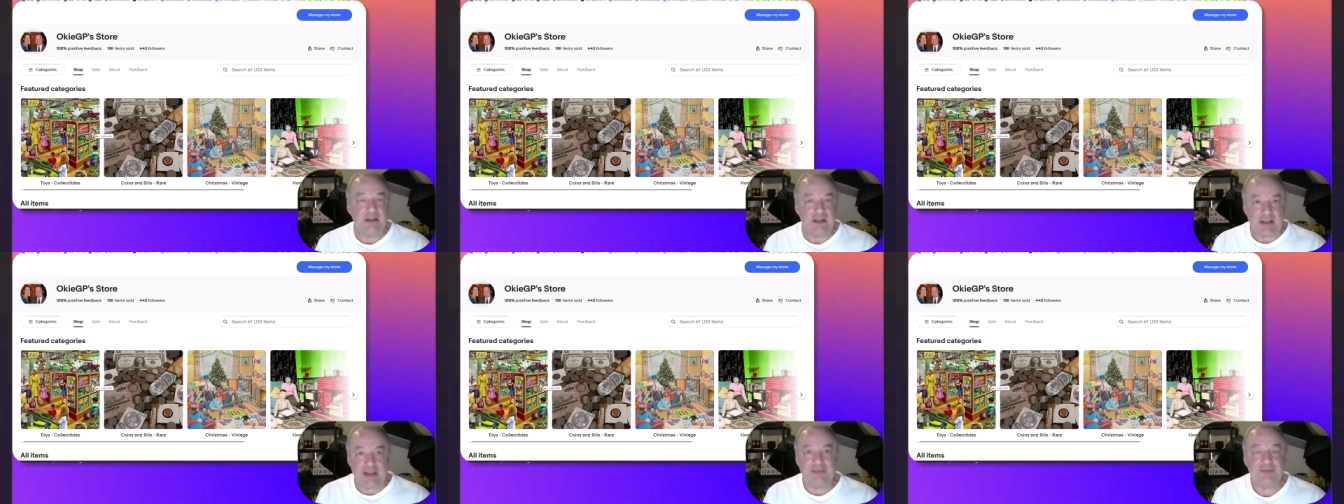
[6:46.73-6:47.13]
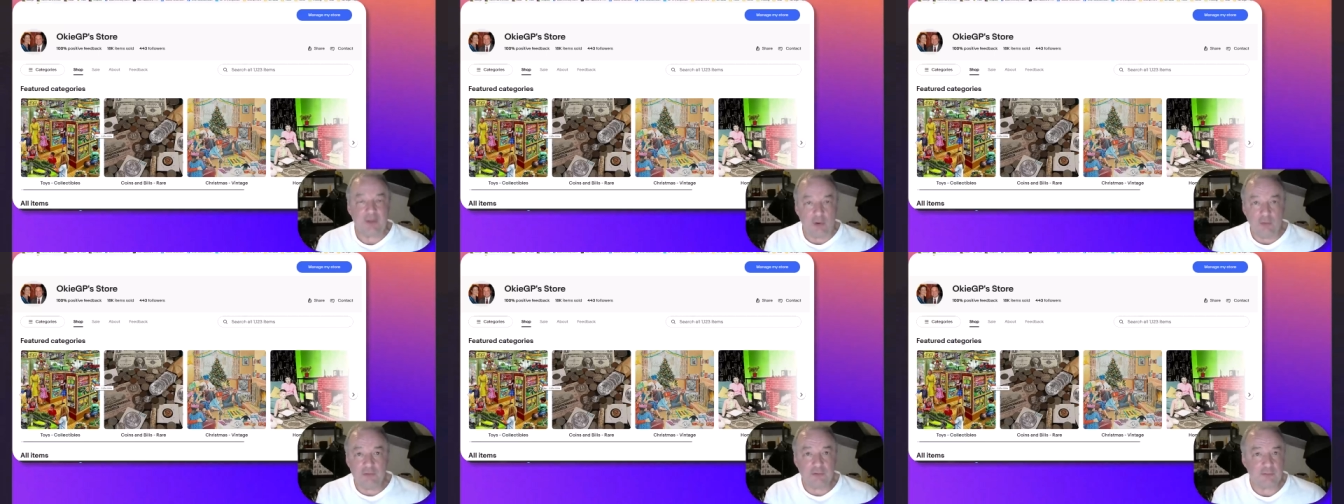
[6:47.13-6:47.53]
And
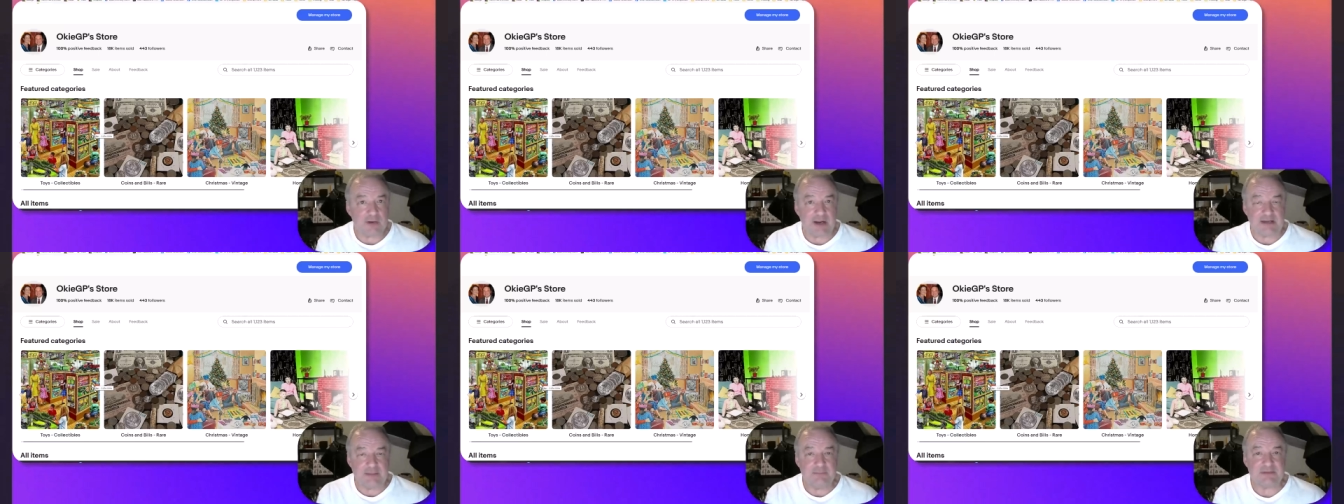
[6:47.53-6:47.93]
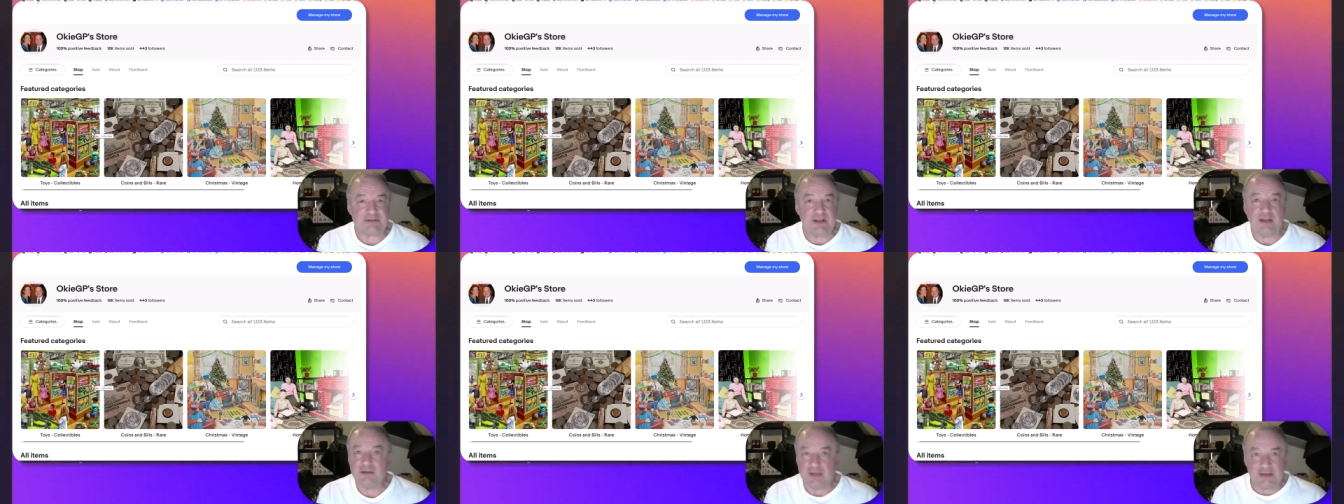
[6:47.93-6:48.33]
older items,
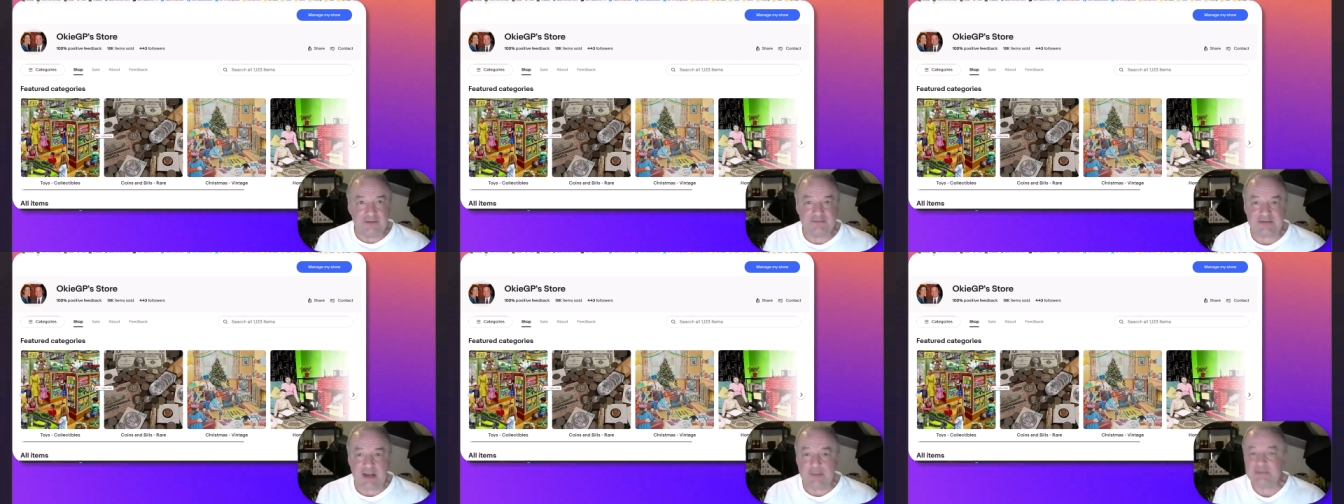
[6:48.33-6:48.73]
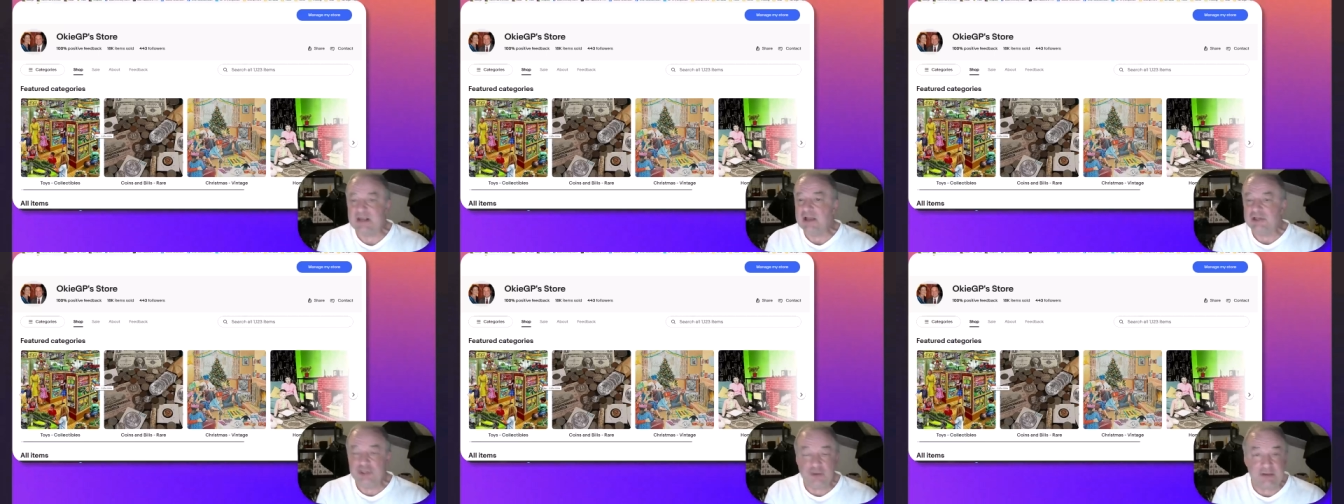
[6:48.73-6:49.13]
a lot of times,
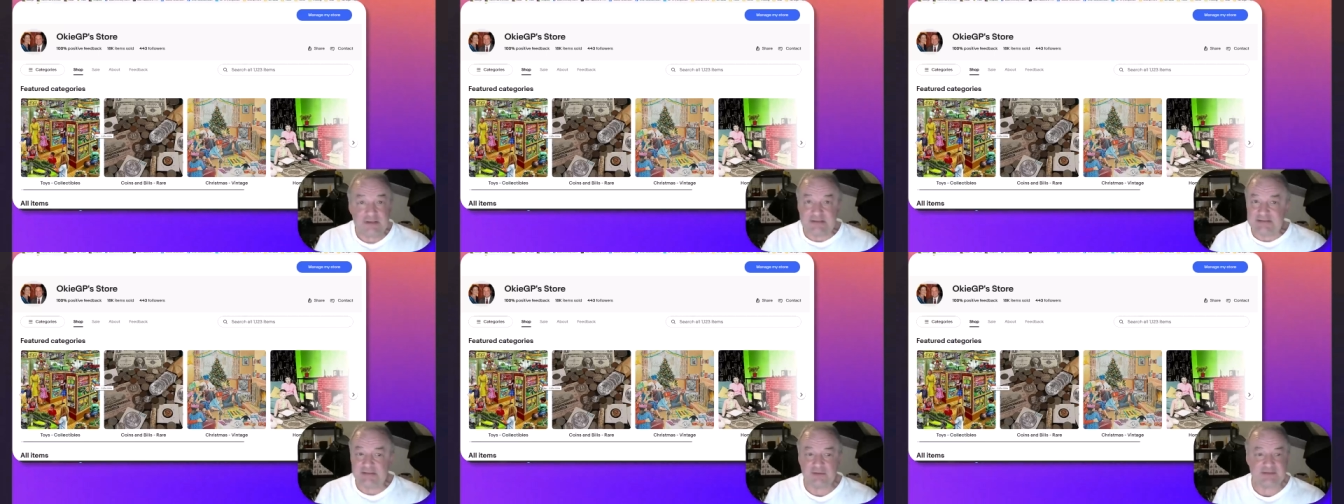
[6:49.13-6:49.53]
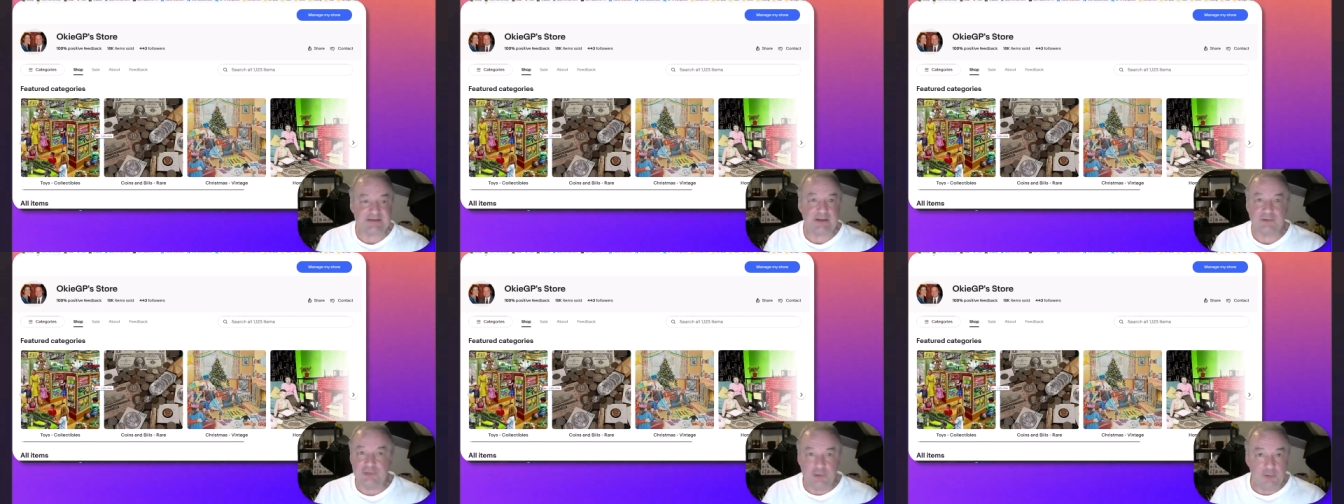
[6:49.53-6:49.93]
you can still
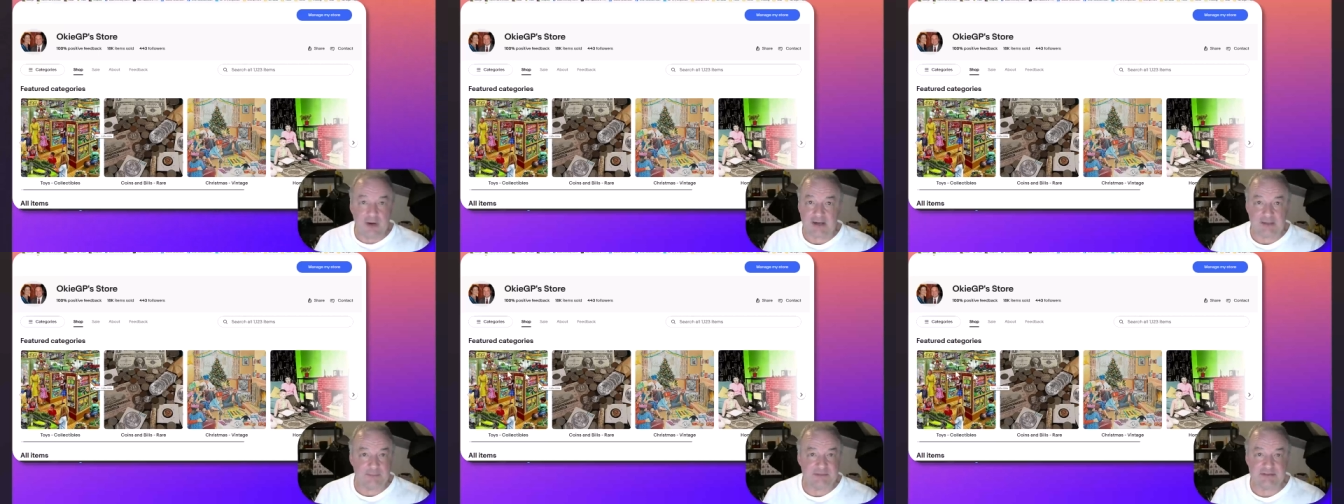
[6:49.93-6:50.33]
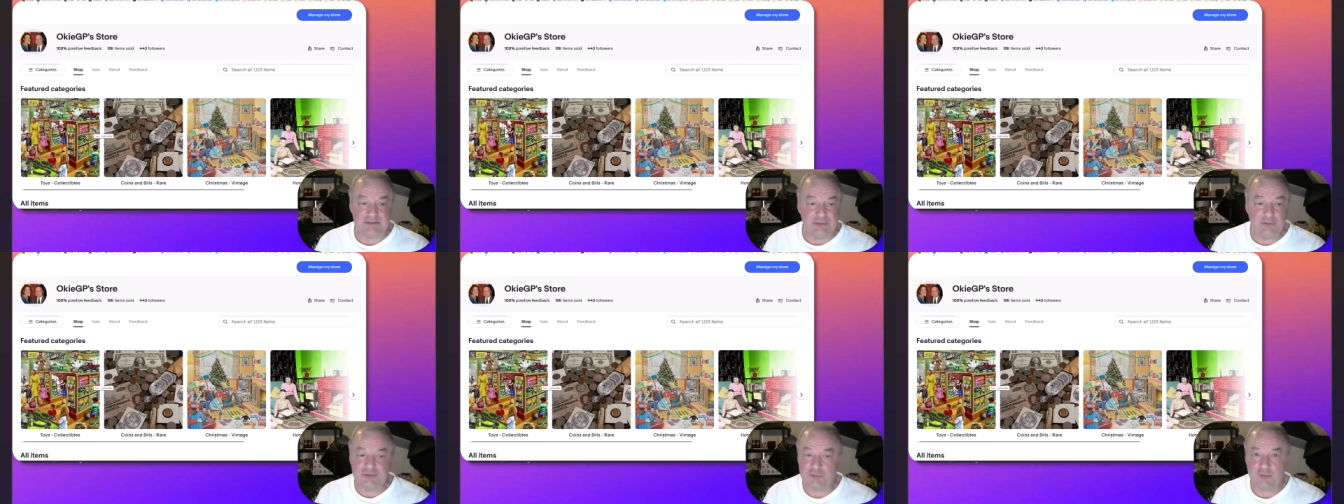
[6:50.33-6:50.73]
sell new items,
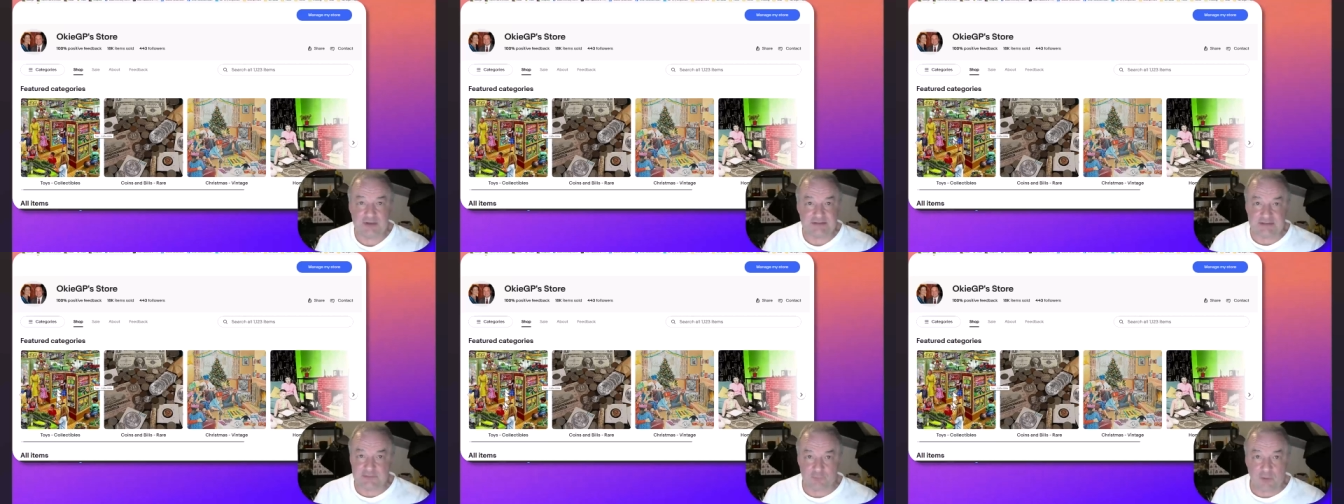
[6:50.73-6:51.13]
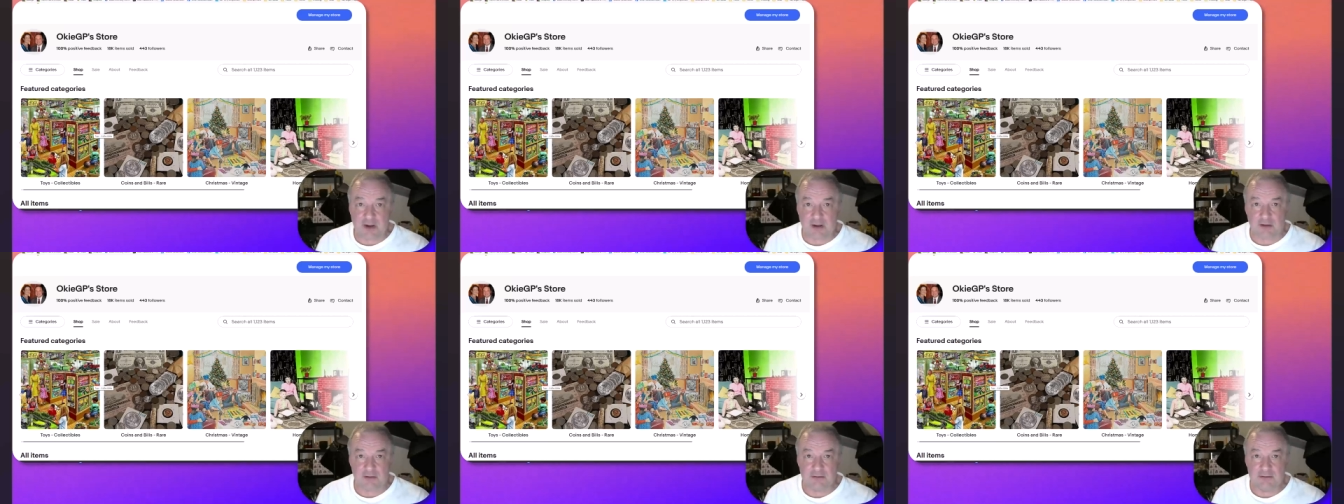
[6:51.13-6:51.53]
new toys as
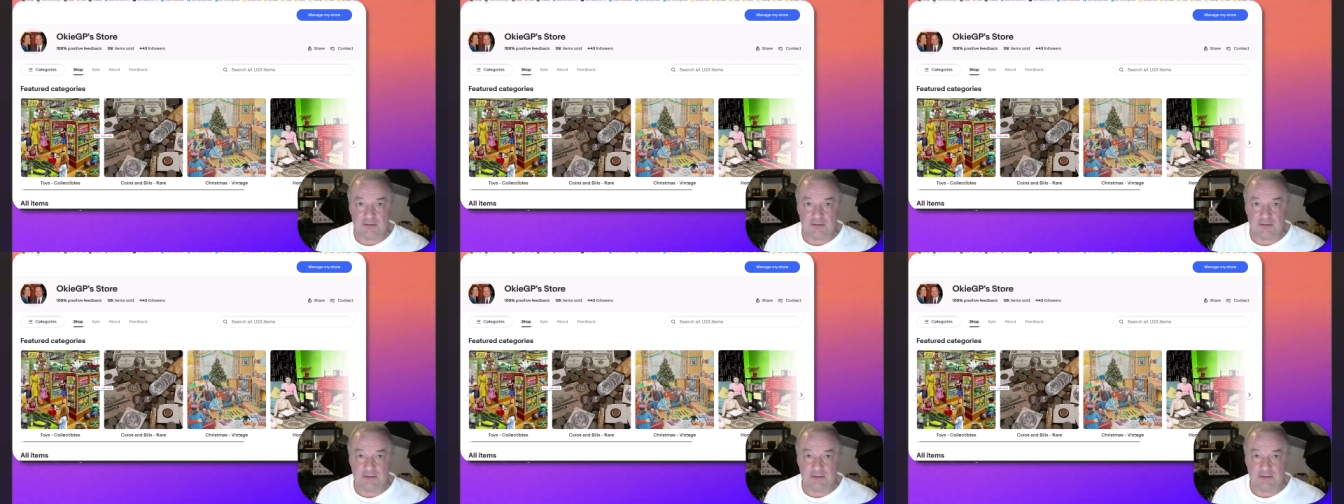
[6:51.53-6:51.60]
well.